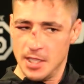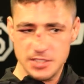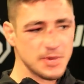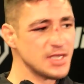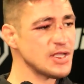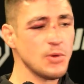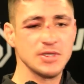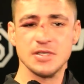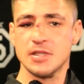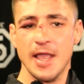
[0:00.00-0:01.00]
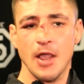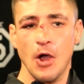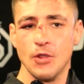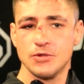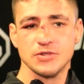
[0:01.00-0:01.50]
It's because I wasn't like
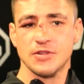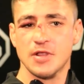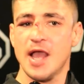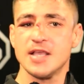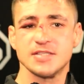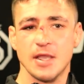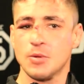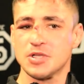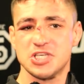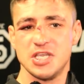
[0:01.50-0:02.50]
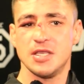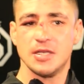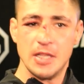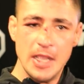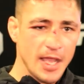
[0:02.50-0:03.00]
all those other guys that were cheating